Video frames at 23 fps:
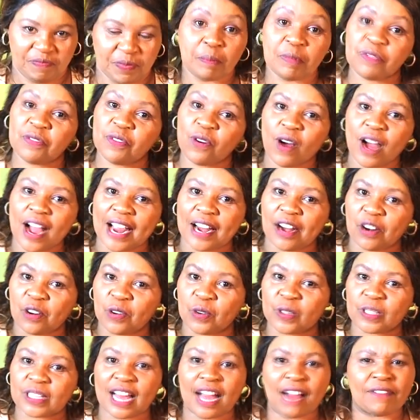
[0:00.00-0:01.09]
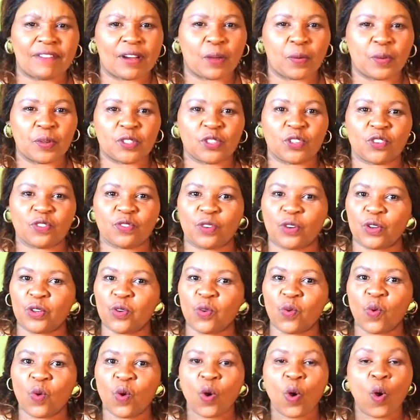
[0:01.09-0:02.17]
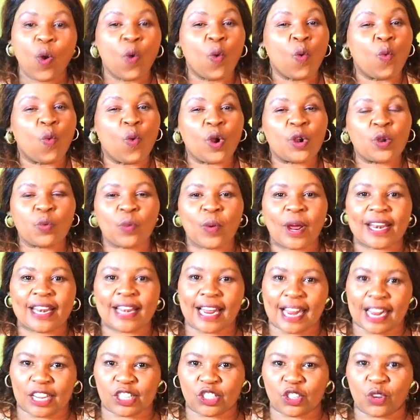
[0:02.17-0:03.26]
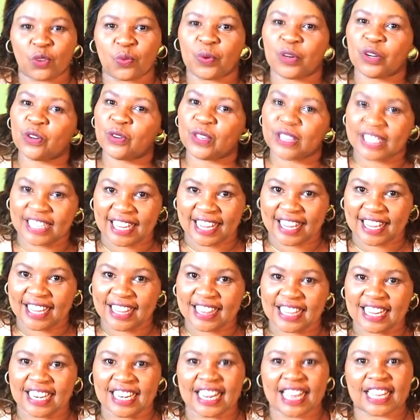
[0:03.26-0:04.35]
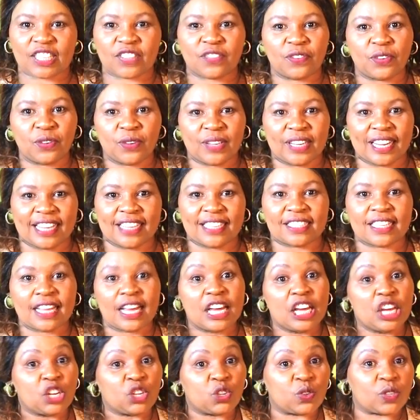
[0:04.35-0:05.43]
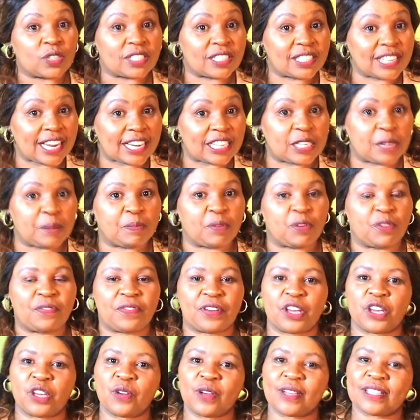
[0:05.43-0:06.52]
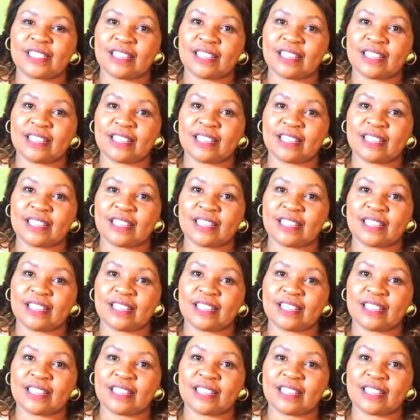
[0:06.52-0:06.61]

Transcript: Before I close, I have a question for you. What one action will you take in the next few days to start improving your